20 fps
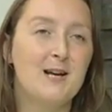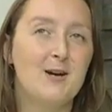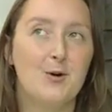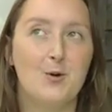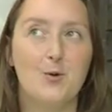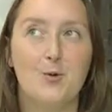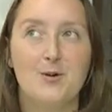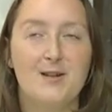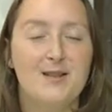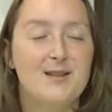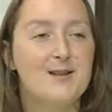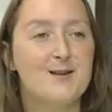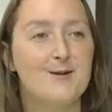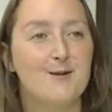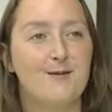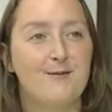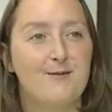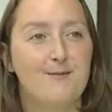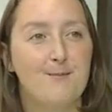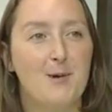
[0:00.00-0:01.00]
all in the
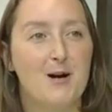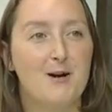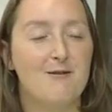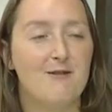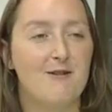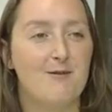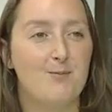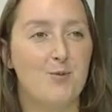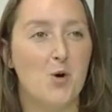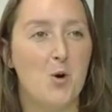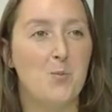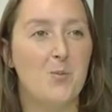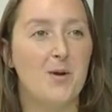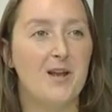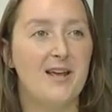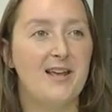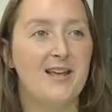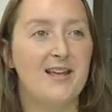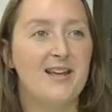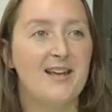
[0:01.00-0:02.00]
sort of borough of
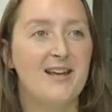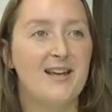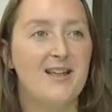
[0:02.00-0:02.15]
Bromley,